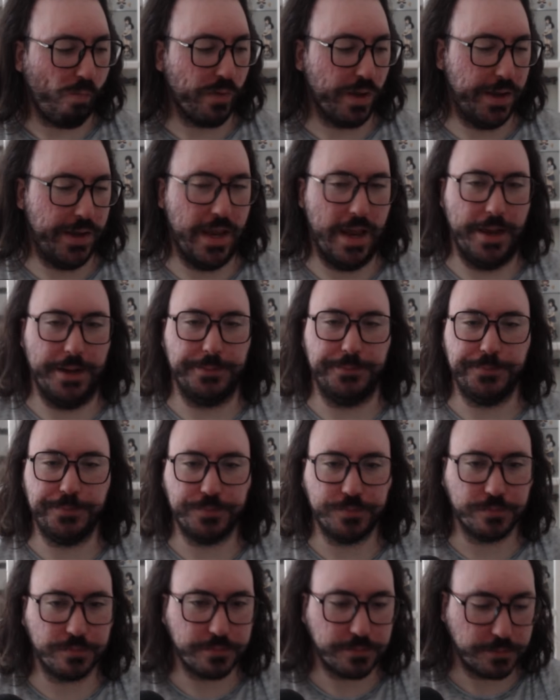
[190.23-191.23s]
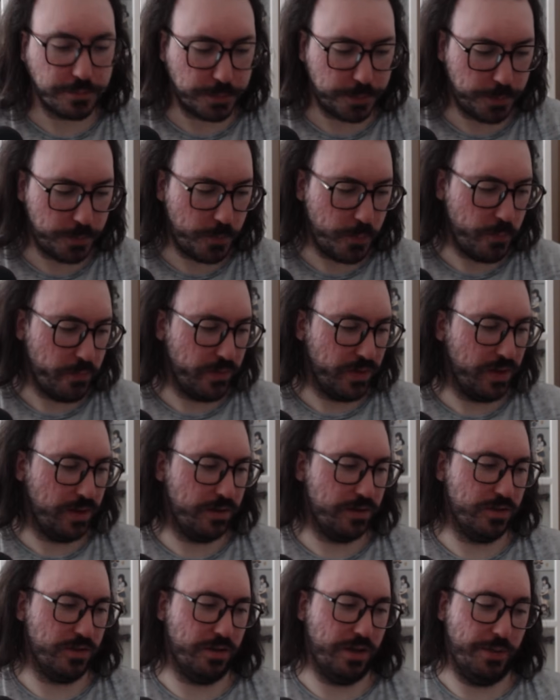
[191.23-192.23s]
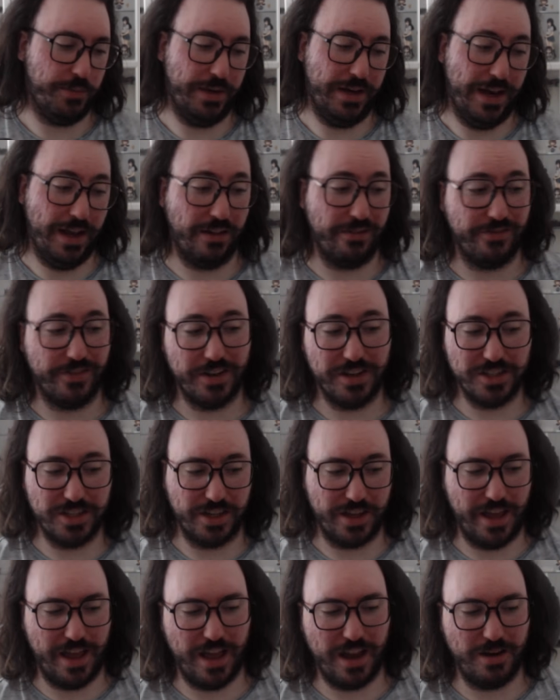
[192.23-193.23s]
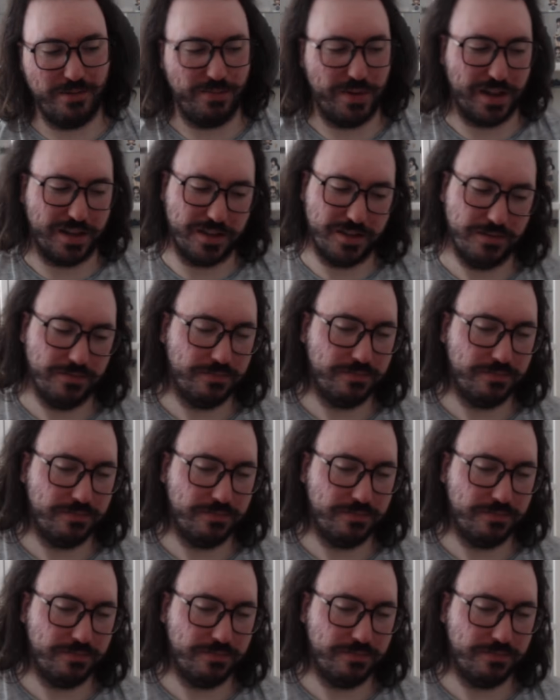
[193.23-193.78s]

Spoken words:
Yeah. So, I mean, I'll finish the can, but